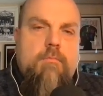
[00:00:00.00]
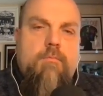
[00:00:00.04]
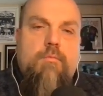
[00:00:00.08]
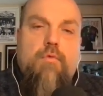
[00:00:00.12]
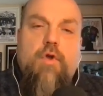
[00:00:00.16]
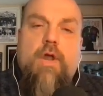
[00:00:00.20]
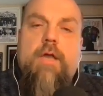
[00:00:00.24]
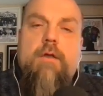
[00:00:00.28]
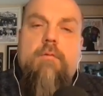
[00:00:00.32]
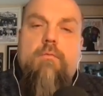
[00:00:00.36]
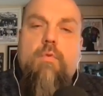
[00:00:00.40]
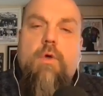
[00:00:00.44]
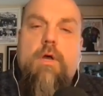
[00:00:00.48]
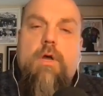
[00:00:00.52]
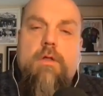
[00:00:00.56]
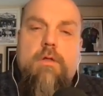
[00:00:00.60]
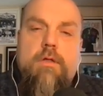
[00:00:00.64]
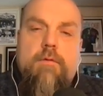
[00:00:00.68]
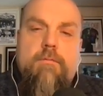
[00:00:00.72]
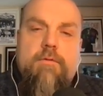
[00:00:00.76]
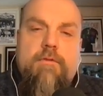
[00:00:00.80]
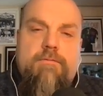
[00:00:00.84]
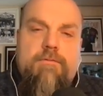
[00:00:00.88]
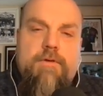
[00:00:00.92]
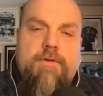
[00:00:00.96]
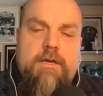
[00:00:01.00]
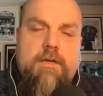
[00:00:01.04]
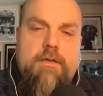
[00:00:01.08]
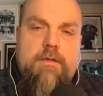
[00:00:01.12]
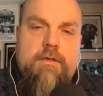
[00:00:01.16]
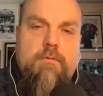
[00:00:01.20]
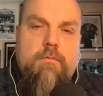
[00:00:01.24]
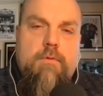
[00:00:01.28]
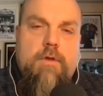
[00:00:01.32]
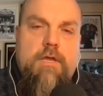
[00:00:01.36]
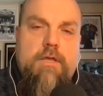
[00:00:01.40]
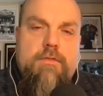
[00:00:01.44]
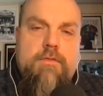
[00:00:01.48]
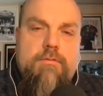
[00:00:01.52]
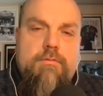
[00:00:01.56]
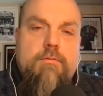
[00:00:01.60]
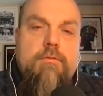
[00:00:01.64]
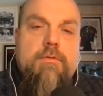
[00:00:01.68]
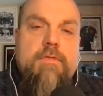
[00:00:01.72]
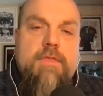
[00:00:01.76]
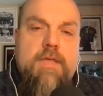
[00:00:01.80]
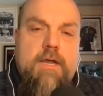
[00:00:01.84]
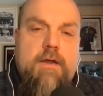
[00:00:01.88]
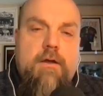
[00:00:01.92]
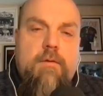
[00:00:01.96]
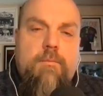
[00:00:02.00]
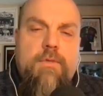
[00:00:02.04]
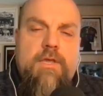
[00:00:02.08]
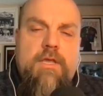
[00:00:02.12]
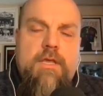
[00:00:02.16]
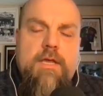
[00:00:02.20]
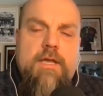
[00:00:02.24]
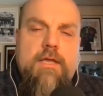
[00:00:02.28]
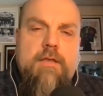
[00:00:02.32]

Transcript: Brad, welcome to Finding Your Way Through Therapy.